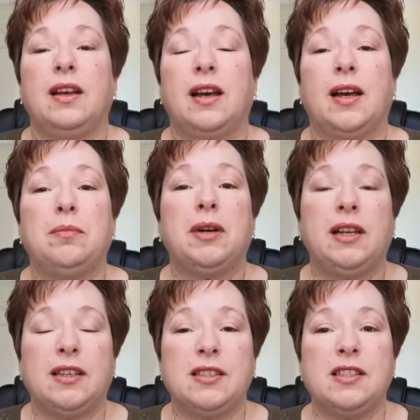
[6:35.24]
And my
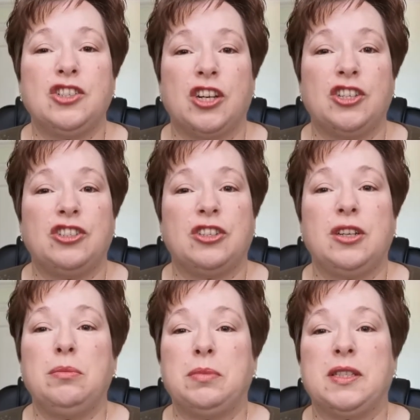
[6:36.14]
last suggestion,
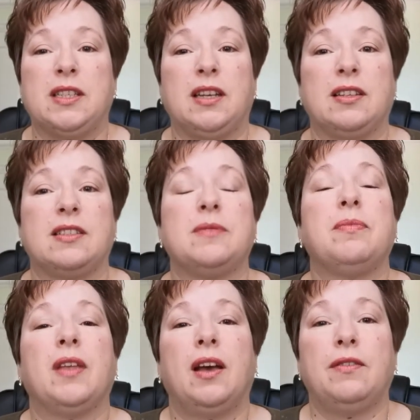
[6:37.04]
number 6,
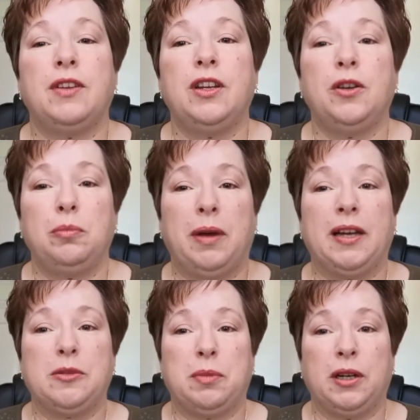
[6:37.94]
have a
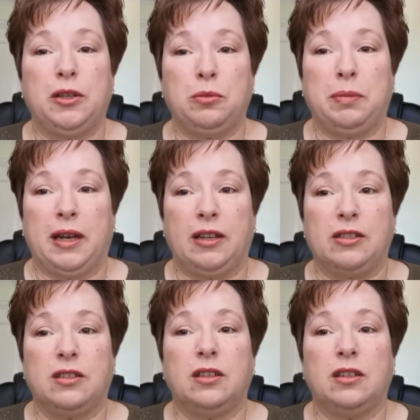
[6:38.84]
notepad by your bed.